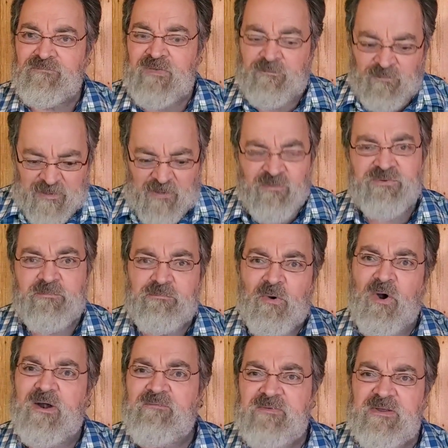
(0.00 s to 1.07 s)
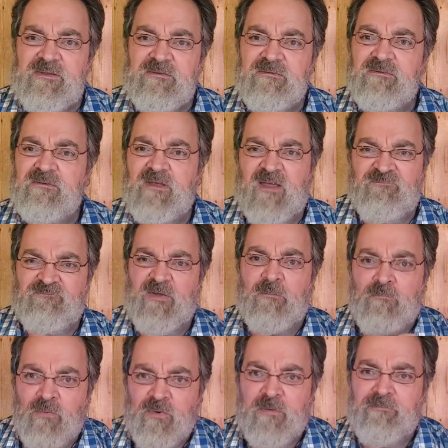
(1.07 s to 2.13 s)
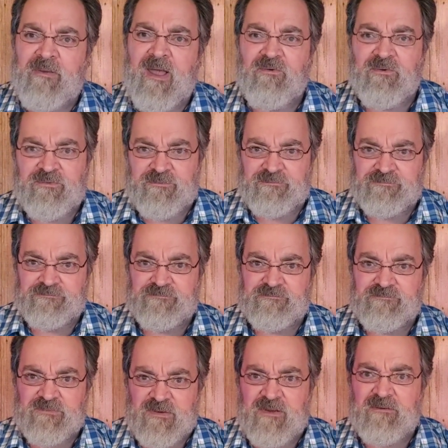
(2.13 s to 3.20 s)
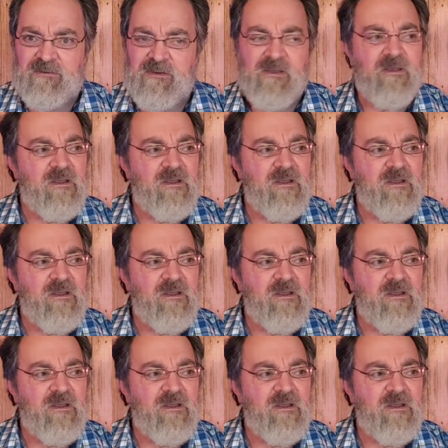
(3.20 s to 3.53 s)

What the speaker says: And when I wasn't part of it, I felt more empowered, okay?